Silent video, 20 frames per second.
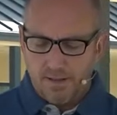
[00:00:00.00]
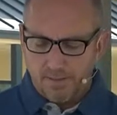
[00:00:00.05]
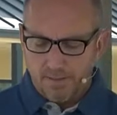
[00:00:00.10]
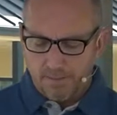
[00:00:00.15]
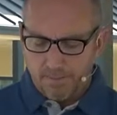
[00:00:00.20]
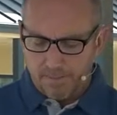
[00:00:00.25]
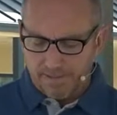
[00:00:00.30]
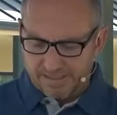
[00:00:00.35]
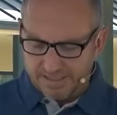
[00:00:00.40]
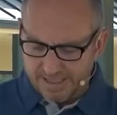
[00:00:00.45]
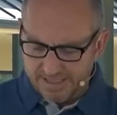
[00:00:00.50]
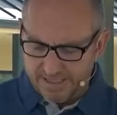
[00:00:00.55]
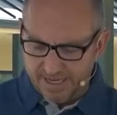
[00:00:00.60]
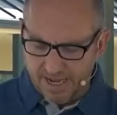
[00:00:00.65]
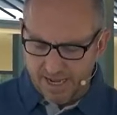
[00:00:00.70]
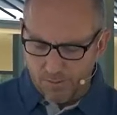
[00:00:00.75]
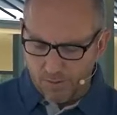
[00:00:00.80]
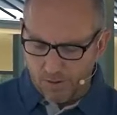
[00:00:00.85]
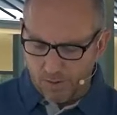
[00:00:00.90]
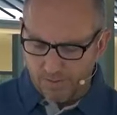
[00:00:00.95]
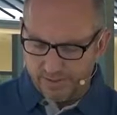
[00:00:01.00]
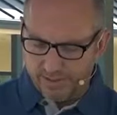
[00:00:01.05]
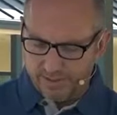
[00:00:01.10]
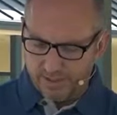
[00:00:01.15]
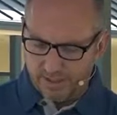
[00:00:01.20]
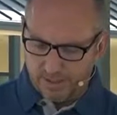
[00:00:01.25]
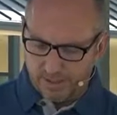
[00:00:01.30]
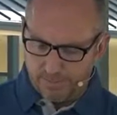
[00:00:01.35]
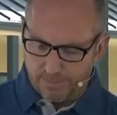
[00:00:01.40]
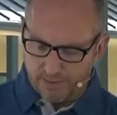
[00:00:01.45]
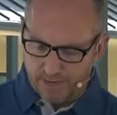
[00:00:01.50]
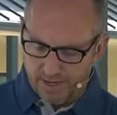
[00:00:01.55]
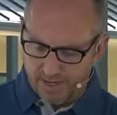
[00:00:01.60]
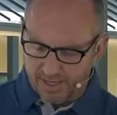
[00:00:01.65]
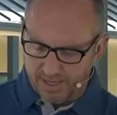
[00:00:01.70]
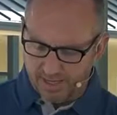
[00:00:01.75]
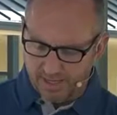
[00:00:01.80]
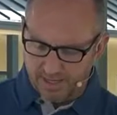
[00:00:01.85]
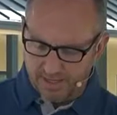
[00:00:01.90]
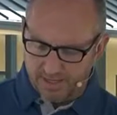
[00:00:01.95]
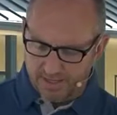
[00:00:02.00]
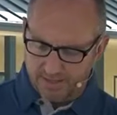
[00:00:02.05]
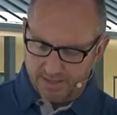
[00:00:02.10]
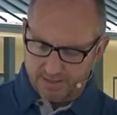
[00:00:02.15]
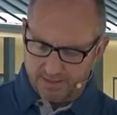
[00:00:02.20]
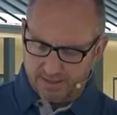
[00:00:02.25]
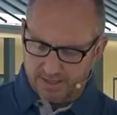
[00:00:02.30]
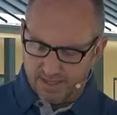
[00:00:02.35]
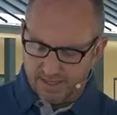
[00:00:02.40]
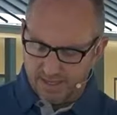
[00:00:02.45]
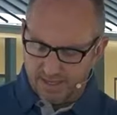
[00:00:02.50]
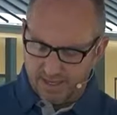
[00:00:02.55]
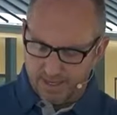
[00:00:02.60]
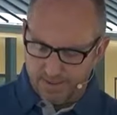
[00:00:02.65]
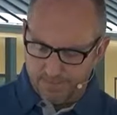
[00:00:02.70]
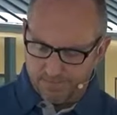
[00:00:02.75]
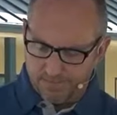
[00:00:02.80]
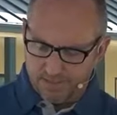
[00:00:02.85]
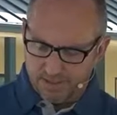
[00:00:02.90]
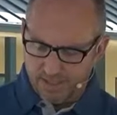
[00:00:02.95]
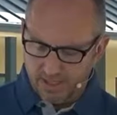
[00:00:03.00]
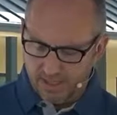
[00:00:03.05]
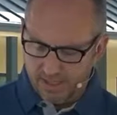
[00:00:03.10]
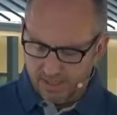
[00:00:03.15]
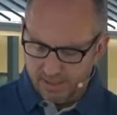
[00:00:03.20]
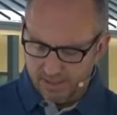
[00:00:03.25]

But today, what we celebrate is the empty